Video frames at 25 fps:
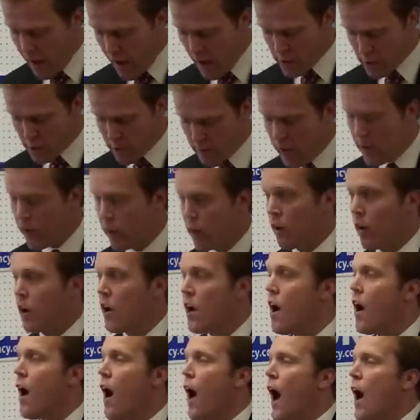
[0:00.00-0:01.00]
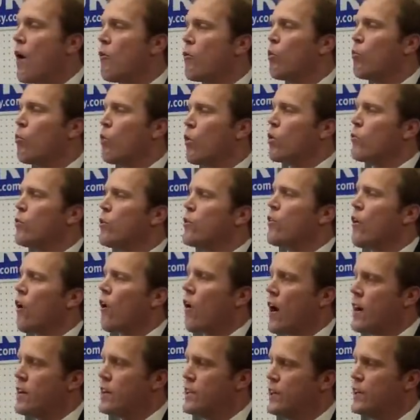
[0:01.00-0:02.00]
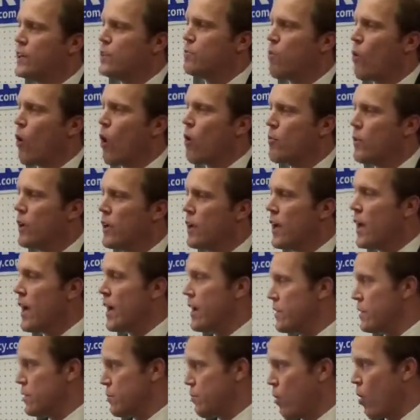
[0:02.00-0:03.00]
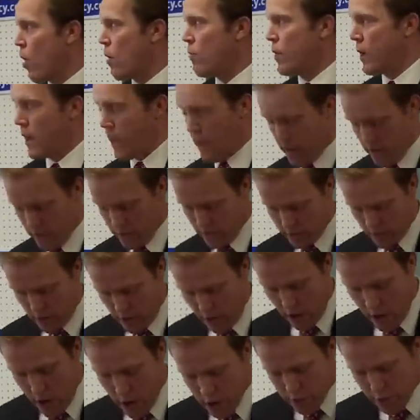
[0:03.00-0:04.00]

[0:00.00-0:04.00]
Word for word: As mayor, I will work with our IT department and department heads